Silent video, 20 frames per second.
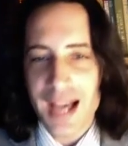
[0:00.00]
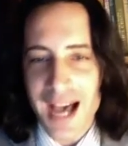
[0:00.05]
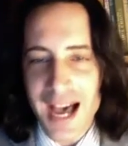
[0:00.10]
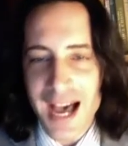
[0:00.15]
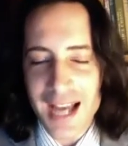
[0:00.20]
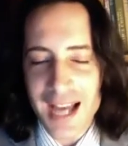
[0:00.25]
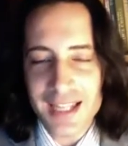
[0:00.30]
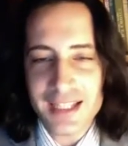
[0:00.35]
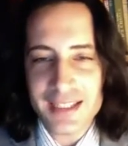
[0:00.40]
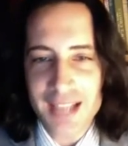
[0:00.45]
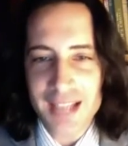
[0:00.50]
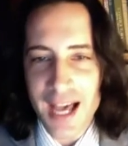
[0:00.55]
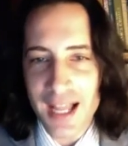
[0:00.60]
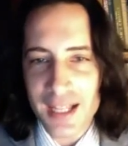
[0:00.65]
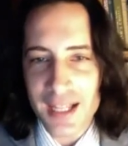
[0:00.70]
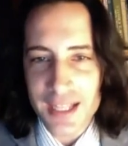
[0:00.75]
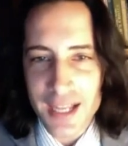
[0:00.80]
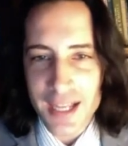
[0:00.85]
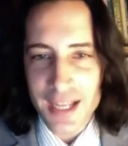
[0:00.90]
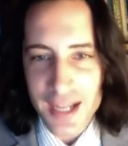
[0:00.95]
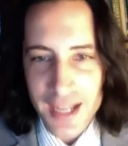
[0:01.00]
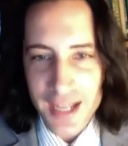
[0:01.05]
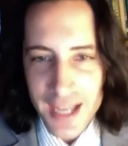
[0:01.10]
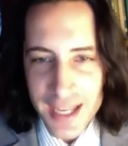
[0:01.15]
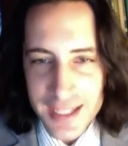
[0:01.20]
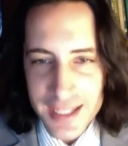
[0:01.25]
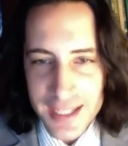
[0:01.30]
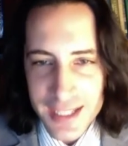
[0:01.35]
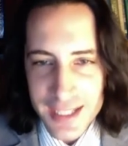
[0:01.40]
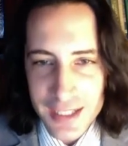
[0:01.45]
Alitalia
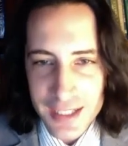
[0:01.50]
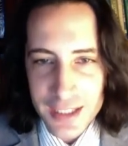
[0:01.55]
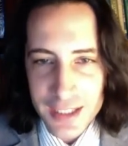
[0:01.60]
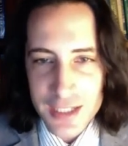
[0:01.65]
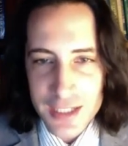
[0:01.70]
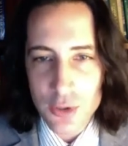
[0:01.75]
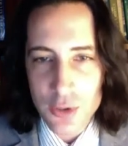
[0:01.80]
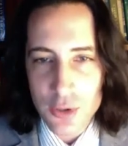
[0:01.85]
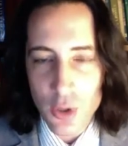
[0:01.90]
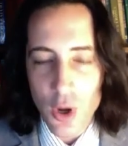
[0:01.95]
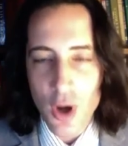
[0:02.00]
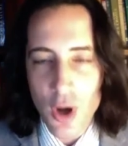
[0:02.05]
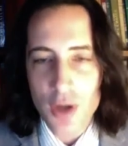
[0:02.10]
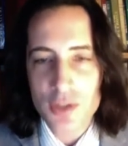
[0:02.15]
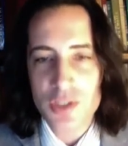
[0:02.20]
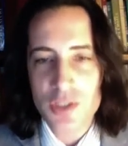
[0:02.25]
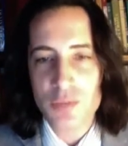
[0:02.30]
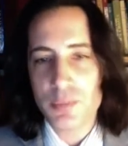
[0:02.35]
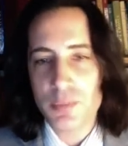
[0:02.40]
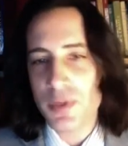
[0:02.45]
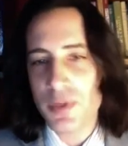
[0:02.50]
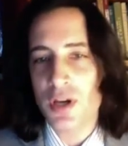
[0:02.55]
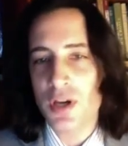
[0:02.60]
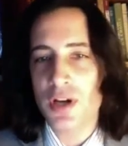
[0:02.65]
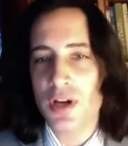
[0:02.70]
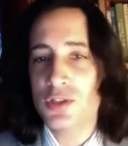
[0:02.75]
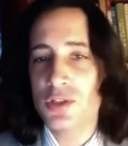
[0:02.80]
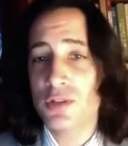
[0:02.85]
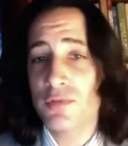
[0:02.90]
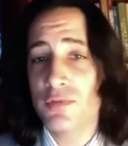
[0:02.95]
and Italy's loss
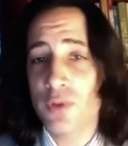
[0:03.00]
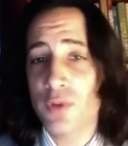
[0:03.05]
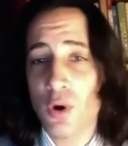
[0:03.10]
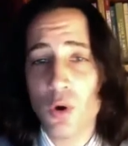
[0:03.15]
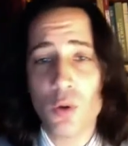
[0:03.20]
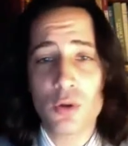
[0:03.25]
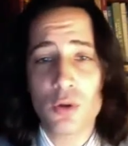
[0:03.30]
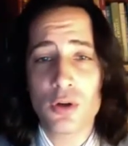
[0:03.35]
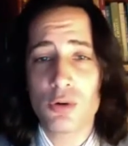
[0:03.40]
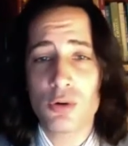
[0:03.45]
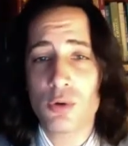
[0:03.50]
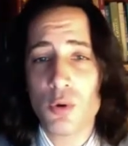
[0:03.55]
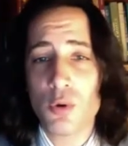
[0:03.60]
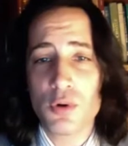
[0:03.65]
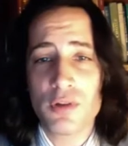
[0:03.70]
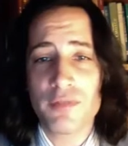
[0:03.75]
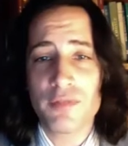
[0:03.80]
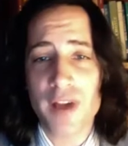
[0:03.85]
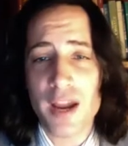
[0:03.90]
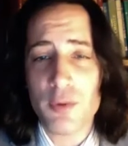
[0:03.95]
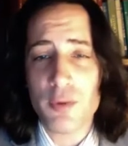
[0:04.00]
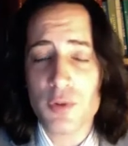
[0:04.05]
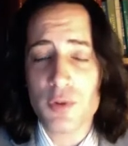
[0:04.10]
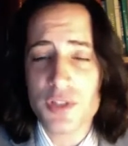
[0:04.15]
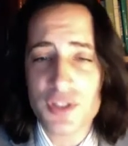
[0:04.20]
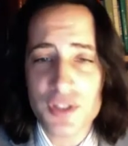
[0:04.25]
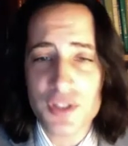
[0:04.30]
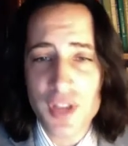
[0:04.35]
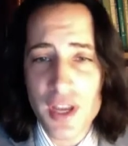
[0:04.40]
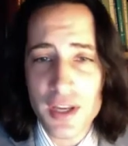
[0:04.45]
because of the whole
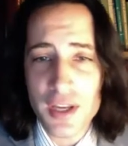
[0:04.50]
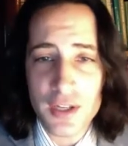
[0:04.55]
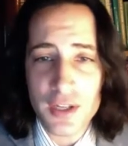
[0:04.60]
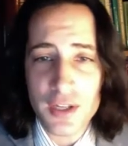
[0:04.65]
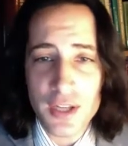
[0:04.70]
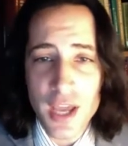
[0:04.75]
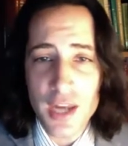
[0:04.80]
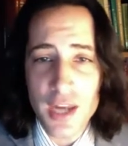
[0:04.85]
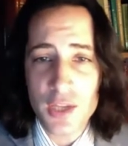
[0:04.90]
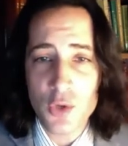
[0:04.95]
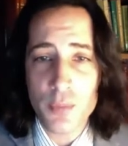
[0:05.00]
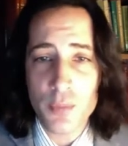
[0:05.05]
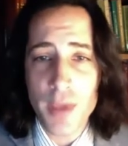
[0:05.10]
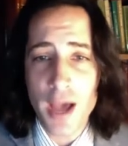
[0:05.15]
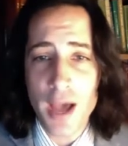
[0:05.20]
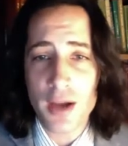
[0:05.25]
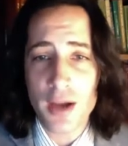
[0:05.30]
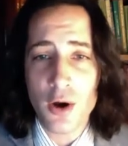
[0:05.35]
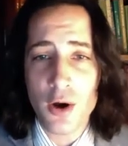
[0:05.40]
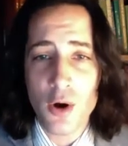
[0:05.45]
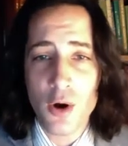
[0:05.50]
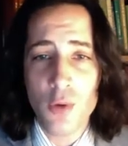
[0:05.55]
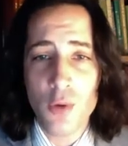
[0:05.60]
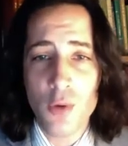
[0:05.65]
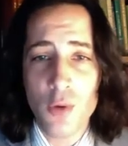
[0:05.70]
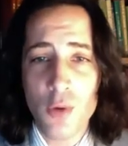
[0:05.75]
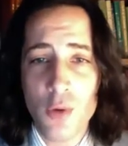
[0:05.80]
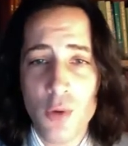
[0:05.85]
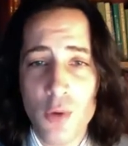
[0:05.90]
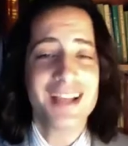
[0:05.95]
coronavirus thing and getting you back
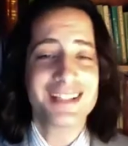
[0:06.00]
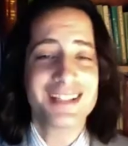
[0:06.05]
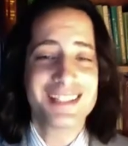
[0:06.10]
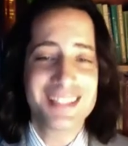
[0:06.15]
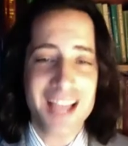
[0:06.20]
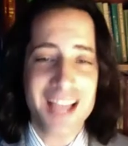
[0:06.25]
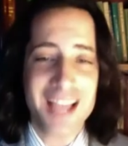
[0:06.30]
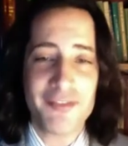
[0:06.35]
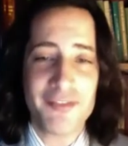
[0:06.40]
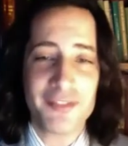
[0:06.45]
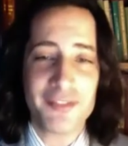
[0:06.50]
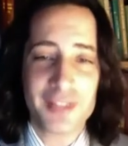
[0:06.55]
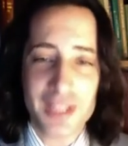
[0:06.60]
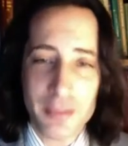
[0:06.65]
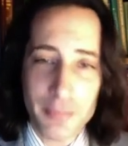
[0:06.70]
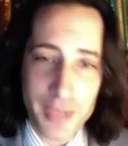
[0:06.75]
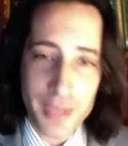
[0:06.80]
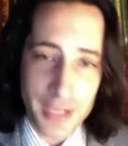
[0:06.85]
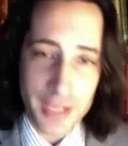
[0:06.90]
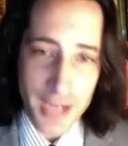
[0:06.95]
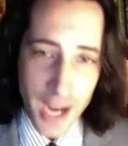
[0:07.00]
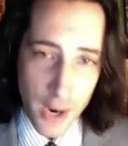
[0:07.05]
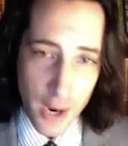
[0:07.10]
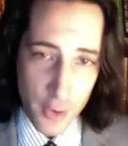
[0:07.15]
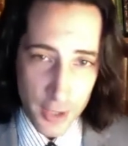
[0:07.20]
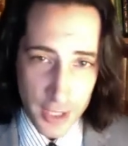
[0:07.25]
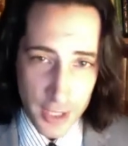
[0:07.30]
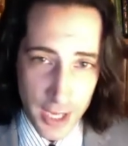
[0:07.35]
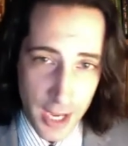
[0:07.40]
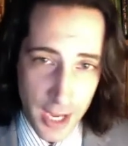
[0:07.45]
home has definitely been
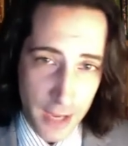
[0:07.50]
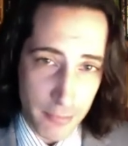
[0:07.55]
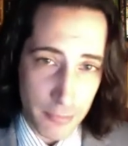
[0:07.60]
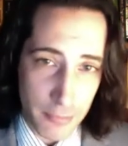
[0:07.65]
our game.